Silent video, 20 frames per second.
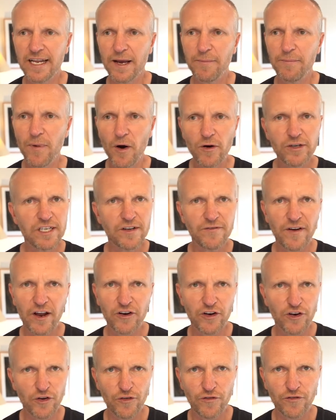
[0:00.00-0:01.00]
Now, most of our
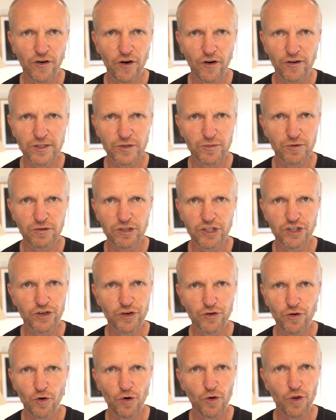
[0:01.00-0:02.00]
new phones will
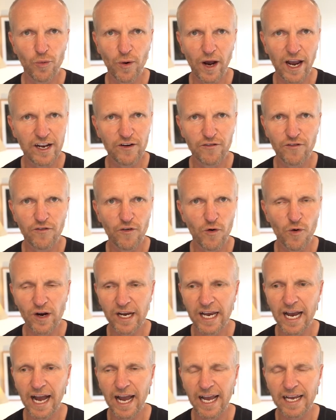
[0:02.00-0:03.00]
shoot all the way in
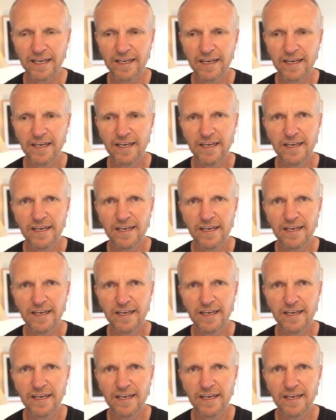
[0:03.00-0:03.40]
4K.